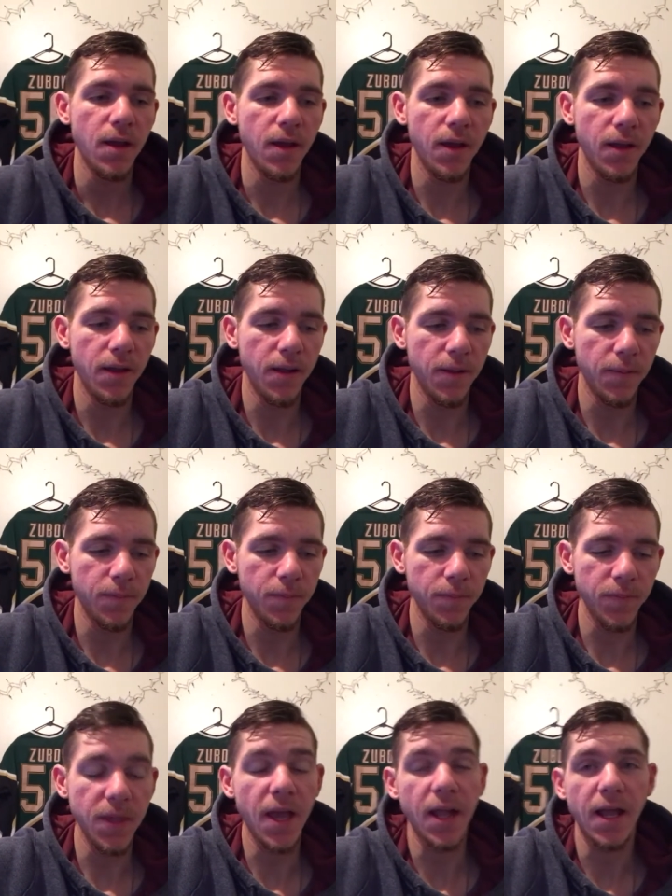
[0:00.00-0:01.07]
um,
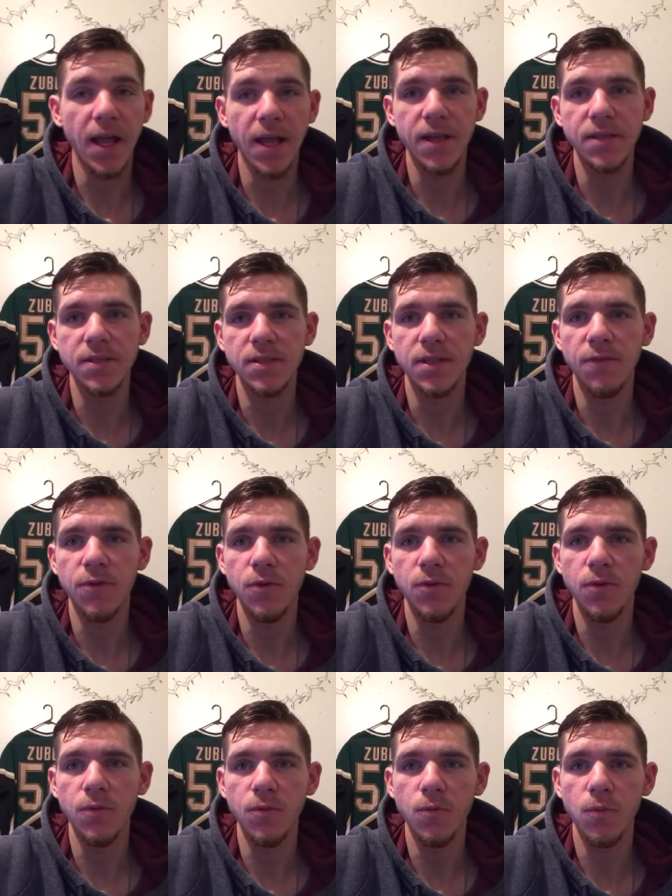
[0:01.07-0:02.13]
yeah, guys, if
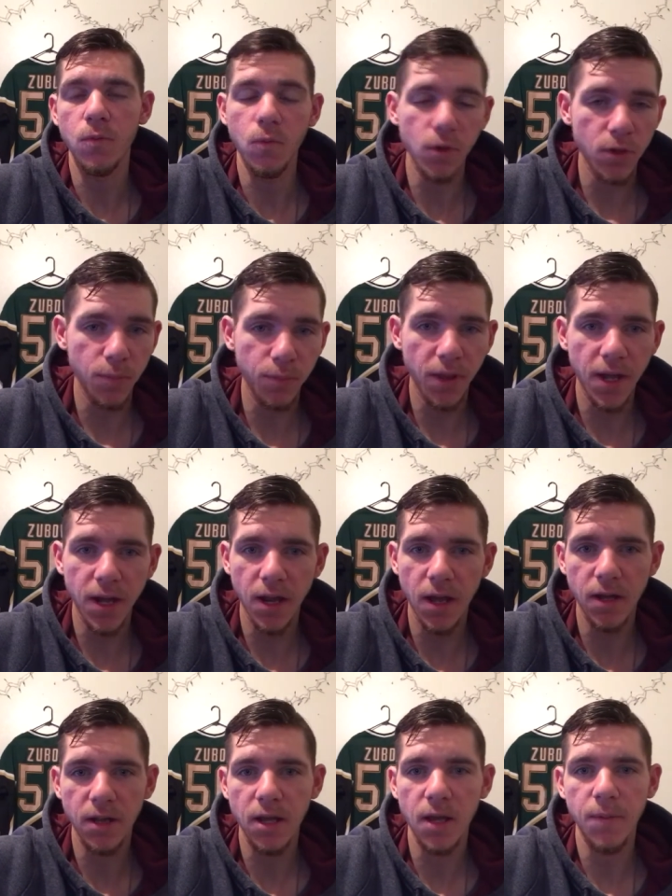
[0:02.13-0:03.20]
you were planning
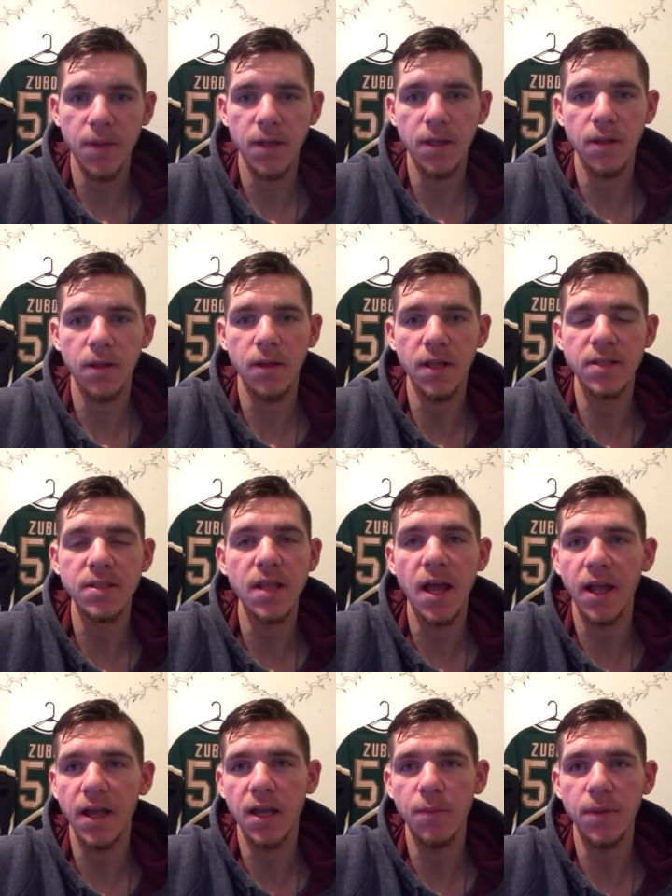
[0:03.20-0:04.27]
on coming, it's
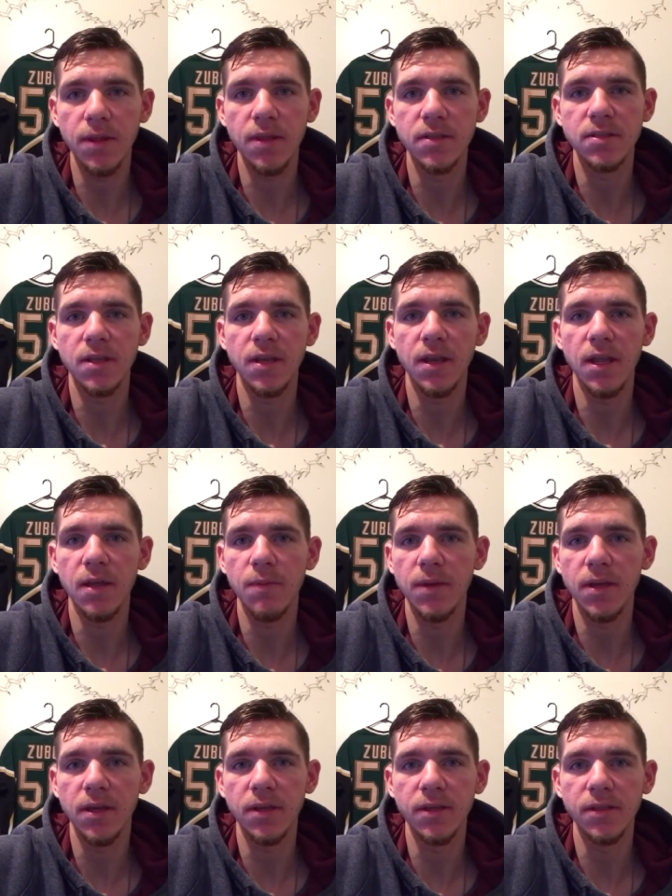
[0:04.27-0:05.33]
not gonna be this Sunday
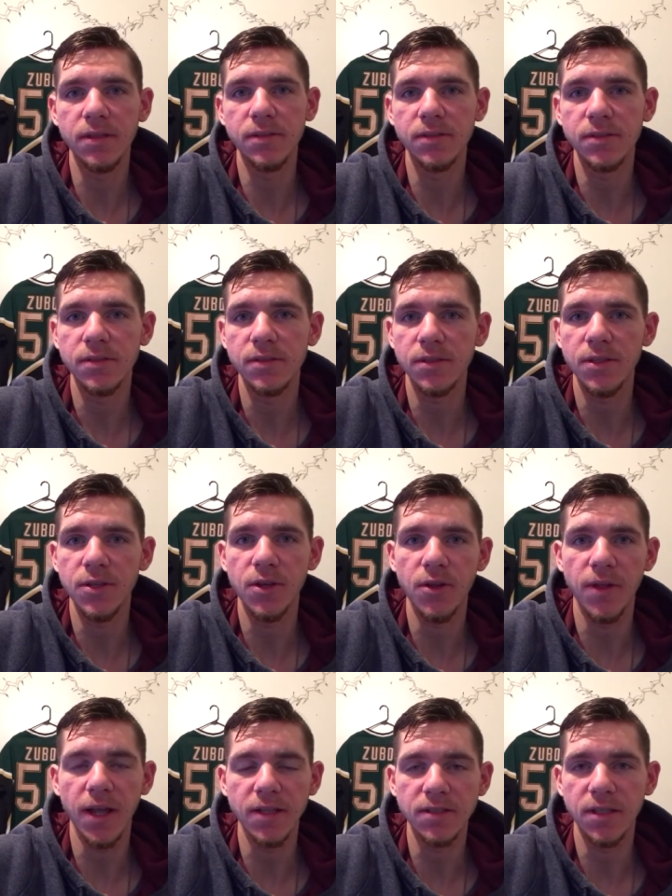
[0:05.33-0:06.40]
because, you know,
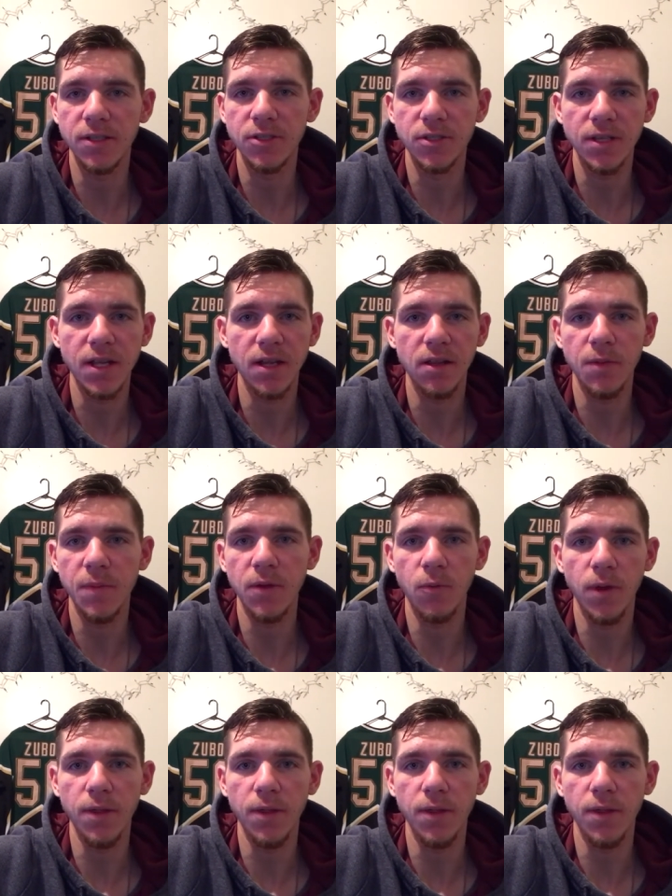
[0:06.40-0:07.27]
like I said, just inclement